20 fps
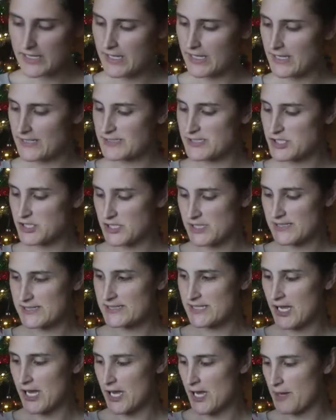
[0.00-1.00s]
It's
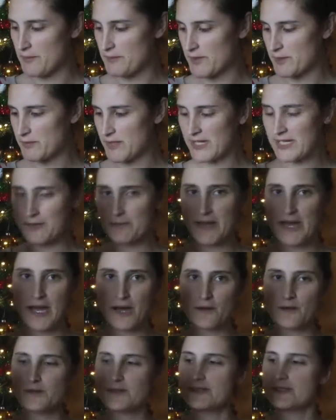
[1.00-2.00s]
just um, the Mickey
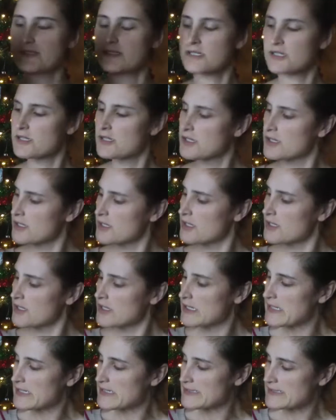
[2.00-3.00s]
Mouse.
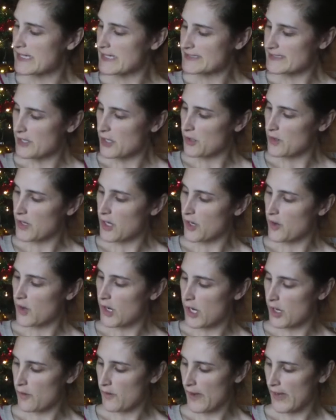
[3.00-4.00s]
It says ho ho
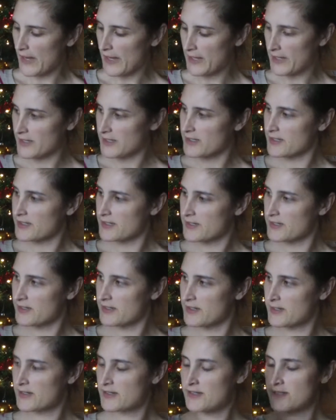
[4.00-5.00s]
ho on it.
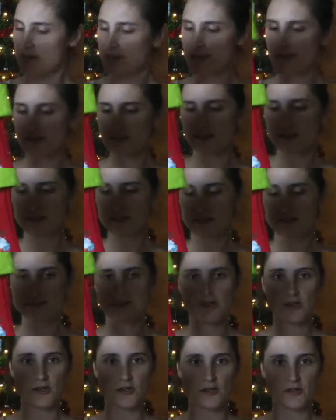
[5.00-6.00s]

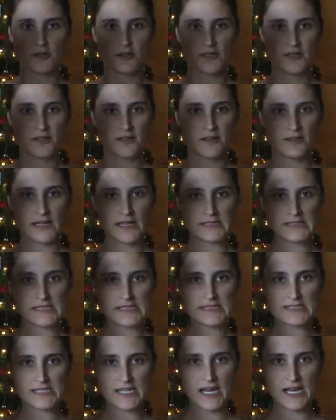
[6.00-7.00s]
So that's
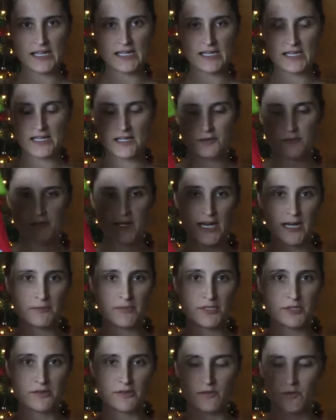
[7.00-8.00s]
his stocking. We got him
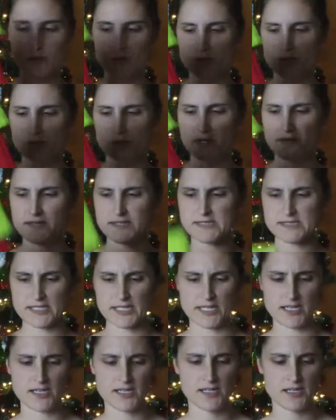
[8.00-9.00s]
a new, new one this
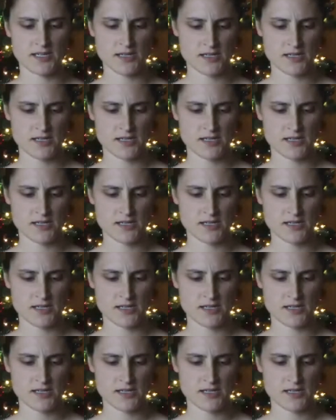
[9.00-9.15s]
year.